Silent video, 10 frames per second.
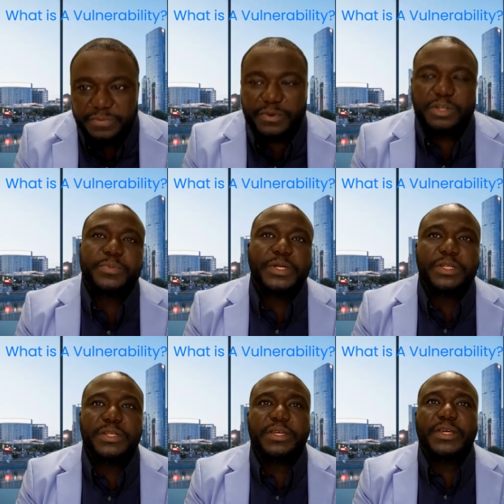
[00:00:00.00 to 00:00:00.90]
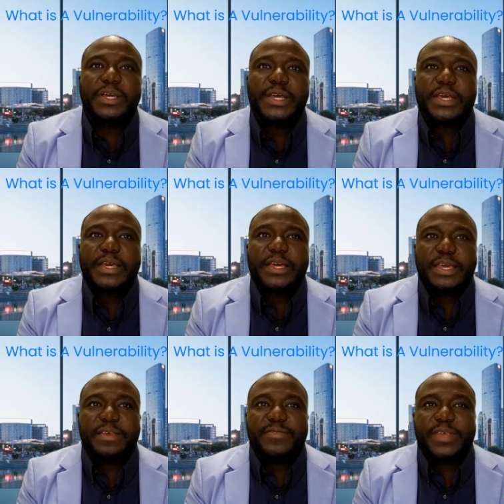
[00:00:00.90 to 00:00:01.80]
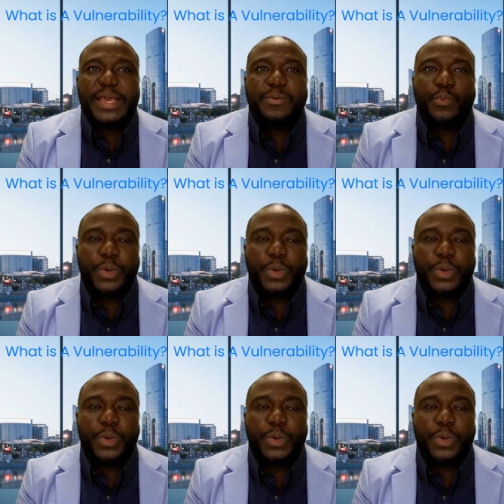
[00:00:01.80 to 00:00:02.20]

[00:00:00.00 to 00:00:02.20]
A vulnerability is a,